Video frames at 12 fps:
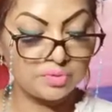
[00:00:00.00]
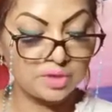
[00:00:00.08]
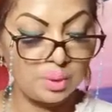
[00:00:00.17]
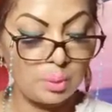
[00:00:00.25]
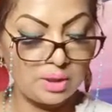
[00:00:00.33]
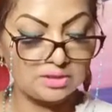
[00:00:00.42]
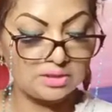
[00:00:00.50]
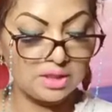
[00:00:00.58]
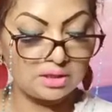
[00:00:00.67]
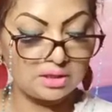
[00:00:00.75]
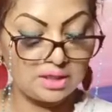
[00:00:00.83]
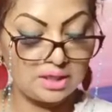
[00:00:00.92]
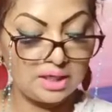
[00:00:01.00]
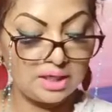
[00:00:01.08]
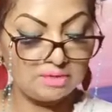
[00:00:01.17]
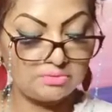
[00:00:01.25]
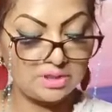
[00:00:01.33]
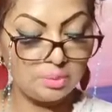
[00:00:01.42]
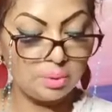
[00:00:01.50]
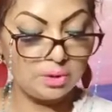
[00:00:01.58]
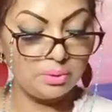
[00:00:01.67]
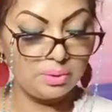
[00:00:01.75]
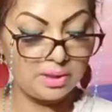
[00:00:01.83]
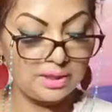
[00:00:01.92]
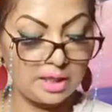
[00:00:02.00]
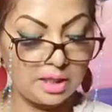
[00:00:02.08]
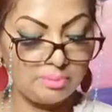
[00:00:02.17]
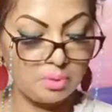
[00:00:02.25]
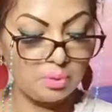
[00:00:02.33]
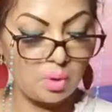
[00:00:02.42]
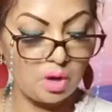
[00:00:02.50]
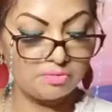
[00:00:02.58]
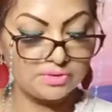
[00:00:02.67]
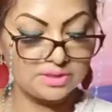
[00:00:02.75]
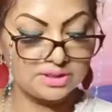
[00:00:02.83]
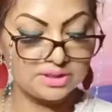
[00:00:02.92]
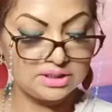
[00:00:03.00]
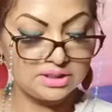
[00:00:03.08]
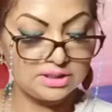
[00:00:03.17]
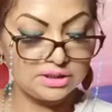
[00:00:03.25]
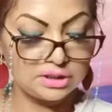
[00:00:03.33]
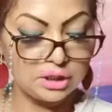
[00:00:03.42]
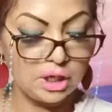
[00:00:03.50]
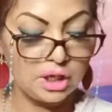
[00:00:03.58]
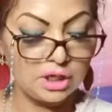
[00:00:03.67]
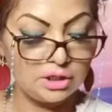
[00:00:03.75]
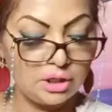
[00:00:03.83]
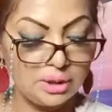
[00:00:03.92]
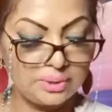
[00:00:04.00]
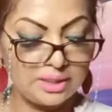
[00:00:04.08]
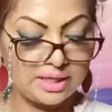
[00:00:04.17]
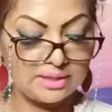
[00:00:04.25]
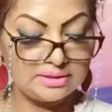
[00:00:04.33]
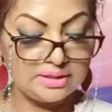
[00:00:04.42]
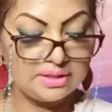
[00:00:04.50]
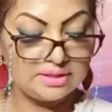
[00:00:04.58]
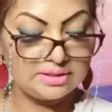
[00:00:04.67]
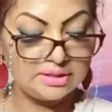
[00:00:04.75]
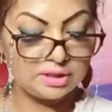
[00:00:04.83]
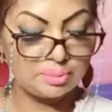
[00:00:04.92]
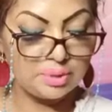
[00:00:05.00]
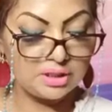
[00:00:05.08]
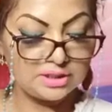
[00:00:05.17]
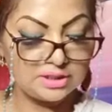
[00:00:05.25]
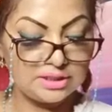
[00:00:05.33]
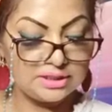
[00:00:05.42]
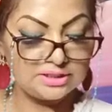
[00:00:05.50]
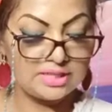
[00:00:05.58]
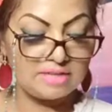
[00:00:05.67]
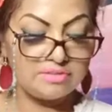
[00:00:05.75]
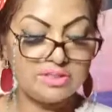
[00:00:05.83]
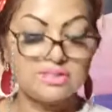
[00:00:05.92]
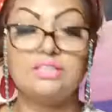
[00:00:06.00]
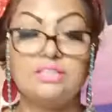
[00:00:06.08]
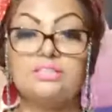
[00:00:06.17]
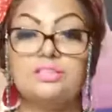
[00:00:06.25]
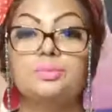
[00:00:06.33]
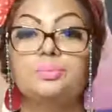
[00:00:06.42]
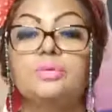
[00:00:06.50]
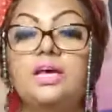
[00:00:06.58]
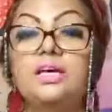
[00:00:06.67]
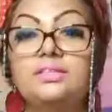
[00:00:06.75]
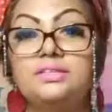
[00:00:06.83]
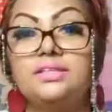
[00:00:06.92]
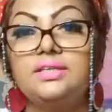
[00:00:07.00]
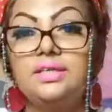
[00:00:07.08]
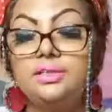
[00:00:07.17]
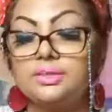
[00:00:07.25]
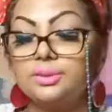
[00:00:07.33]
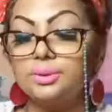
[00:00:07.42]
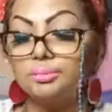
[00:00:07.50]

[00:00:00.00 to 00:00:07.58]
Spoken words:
Well done. If someone who can help you offers assistance, know that this person is heaven sent. And say yes.